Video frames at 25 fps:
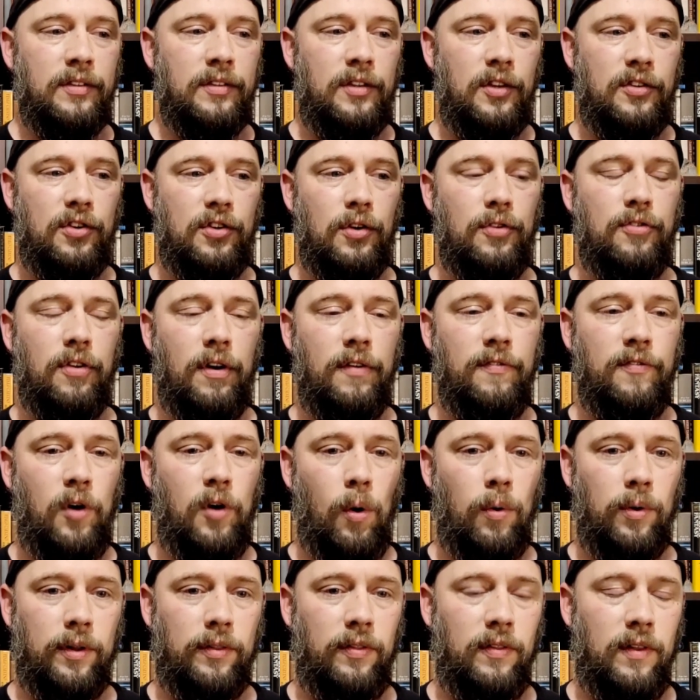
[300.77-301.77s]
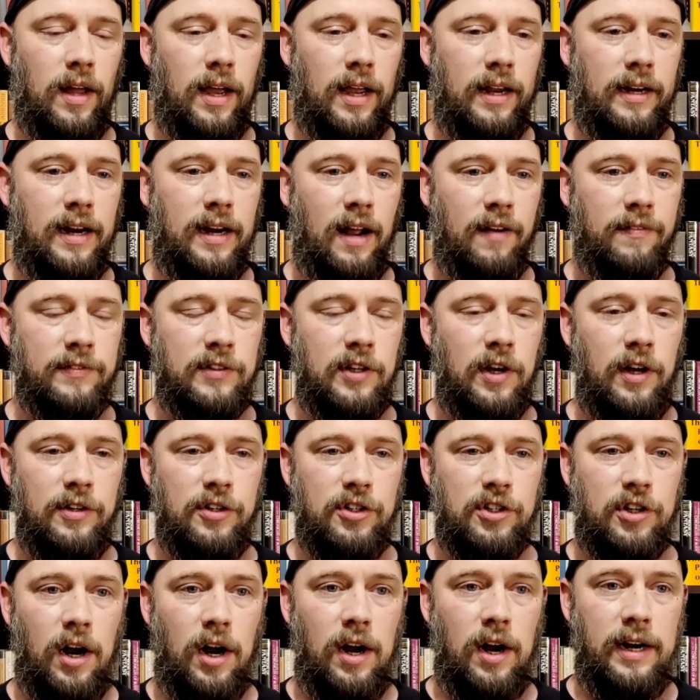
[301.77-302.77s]
The Sutra of Golden Light, I've
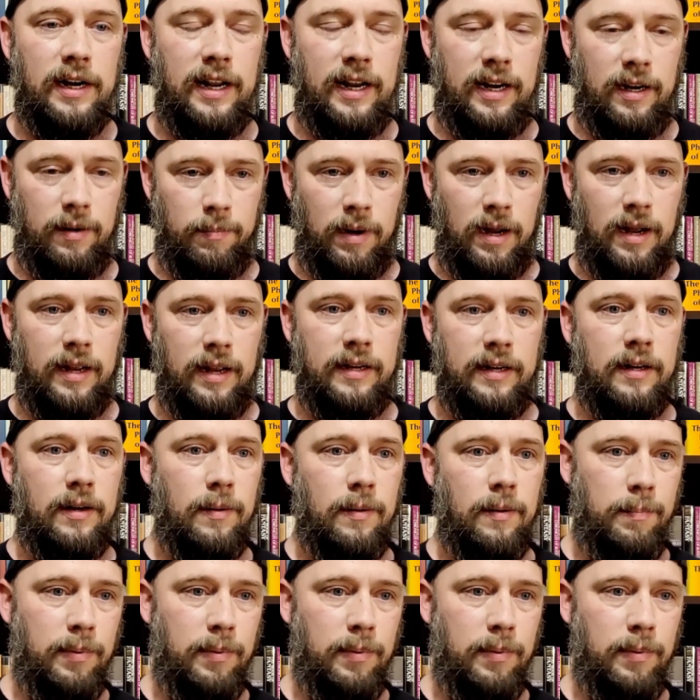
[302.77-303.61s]
touched on in my